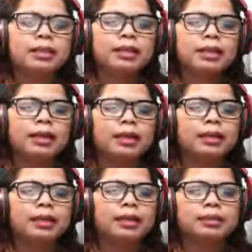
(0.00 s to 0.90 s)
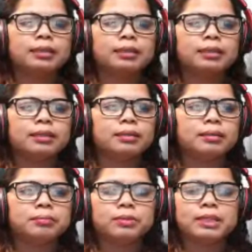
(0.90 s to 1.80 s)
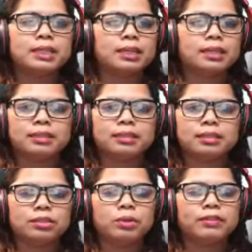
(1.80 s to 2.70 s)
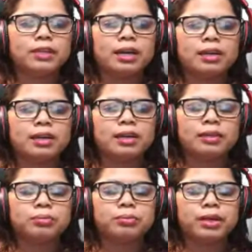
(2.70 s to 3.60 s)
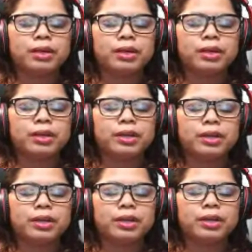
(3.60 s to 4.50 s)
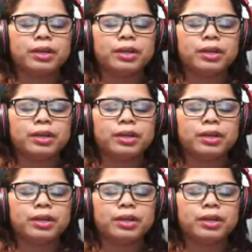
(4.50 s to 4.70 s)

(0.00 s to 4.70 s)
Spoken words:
and as what I said, it's one of the higher end brand out there.